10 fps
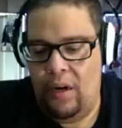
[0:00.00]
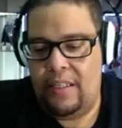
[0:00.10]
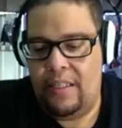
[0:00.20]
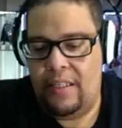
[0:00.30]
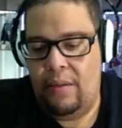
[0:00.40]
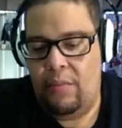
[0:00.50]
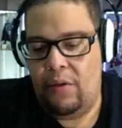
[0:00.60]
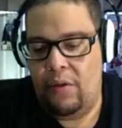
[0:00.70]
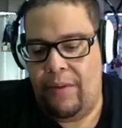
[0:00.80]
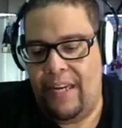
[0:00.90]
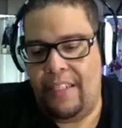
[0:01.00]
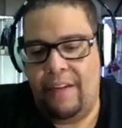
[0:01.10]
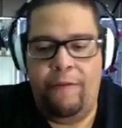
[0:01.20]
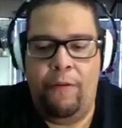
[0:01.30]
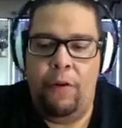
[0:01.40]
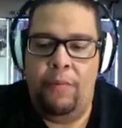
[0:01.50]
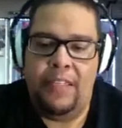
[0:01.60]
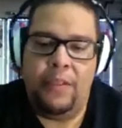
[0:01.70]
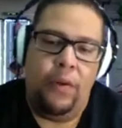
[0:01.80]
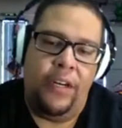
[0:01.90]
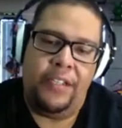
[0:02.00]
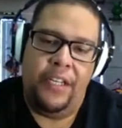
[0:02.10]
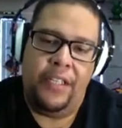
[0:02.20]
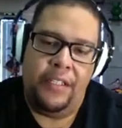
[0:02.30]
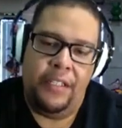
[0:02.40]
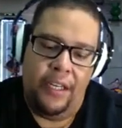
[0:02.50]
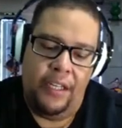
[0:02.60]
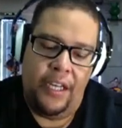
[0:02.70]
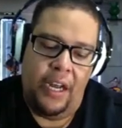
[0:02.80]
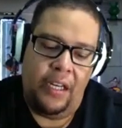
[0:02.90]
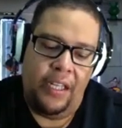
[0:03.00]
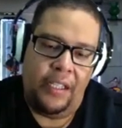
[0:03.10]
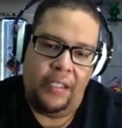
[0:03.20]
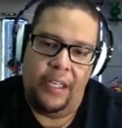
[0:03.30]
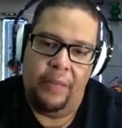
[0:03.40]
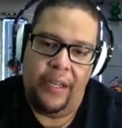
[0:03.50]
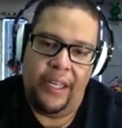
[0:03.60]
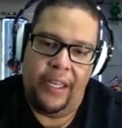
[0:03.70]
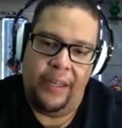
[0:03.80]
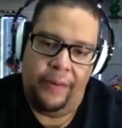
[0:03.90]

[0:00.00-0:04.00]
is the most basic form. That's the one they teach younglings in the beginning,